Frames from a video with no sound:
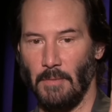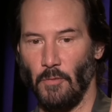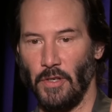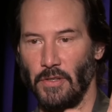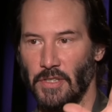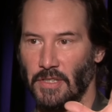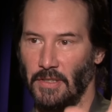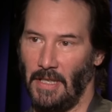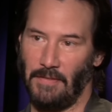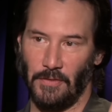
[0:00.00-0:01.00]
where you're just
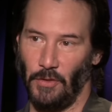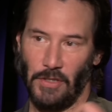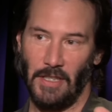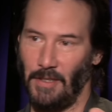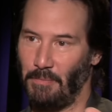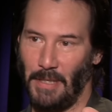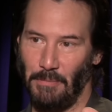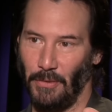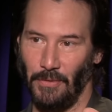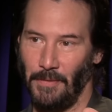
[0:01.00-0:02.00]
left looking at
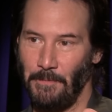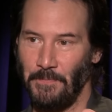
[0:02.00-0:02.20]
people,